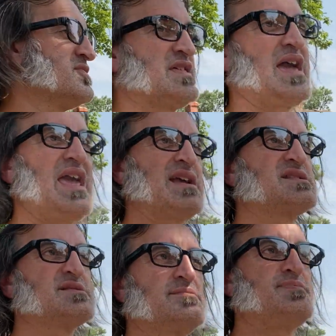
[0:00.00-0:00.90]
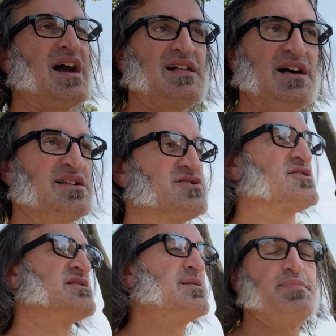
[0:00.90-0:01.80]
where the handsome,
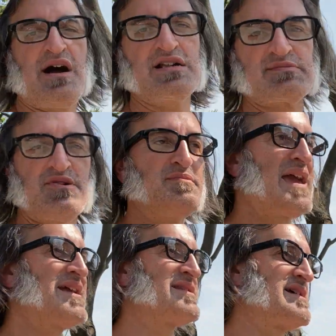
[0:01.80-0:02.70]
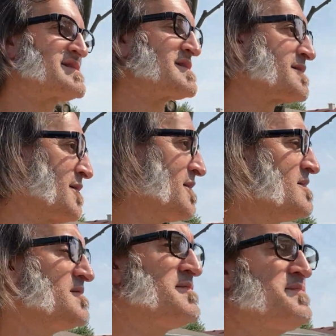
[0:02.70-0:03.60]
biologically impossible man gets the girl,